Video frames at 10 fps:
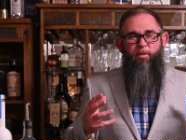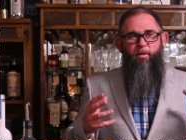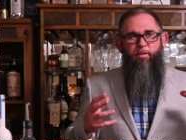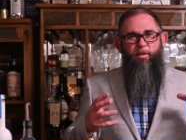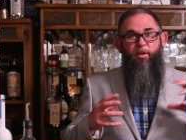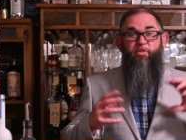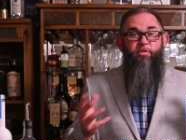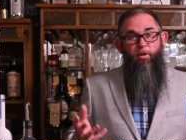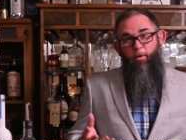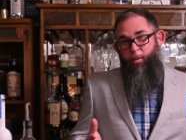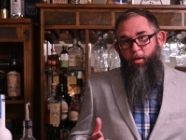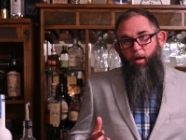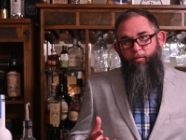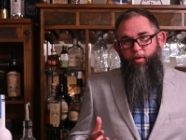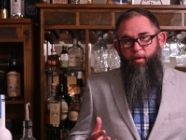it's not a syrupy
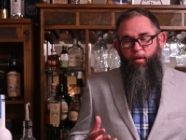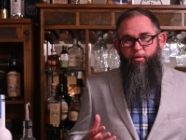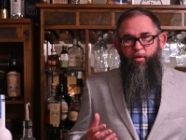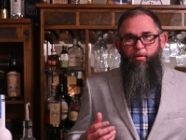coffee taste.